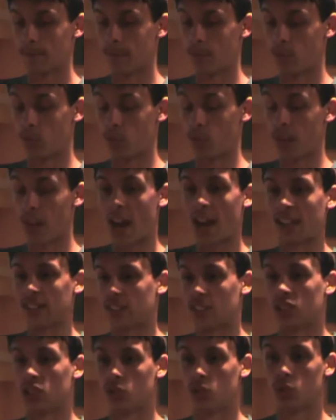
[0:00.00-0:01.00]

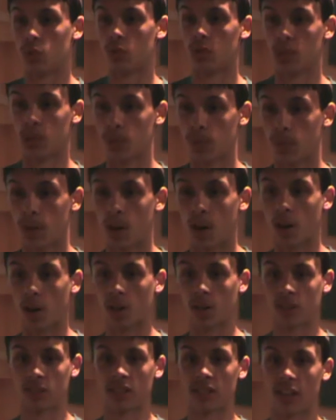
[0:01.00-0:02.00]
reacting to these
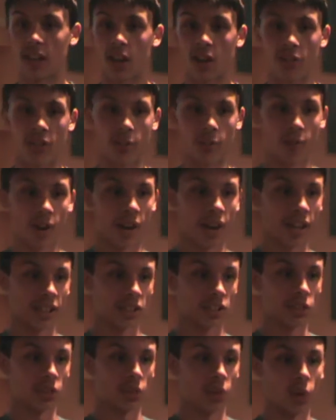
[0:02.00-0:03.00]
products and how they
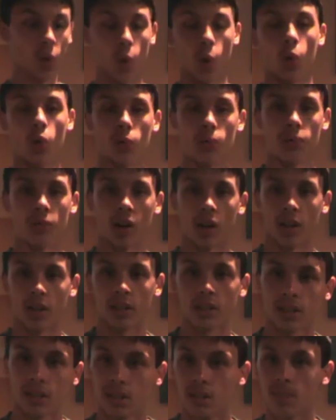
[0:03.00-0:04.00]
react to their old
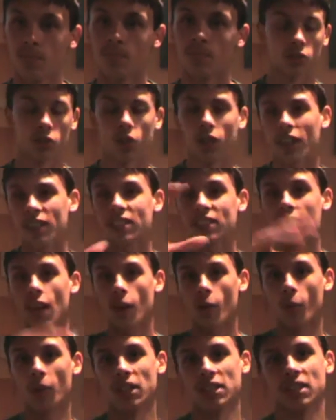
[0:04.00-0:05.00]
products. So let's
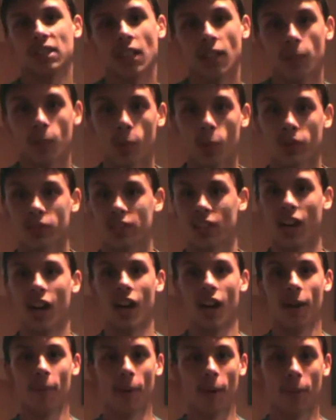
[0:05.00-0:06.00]
not waste any more
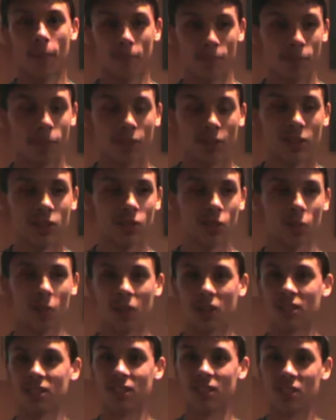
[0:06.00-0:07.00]
time. I'm pretty sure
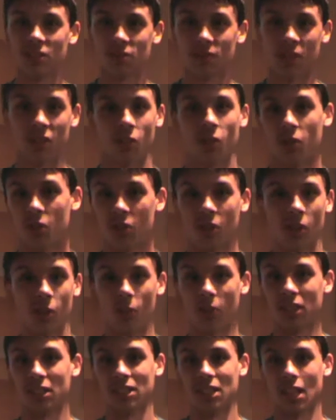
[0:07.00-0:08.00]
watching this video you're gonna
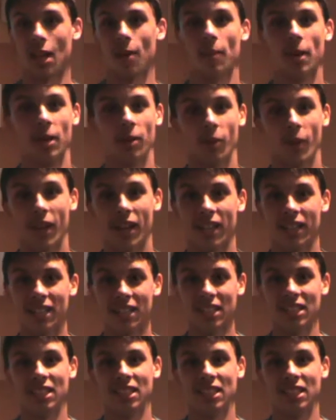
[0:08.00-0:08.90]
waste time anyway.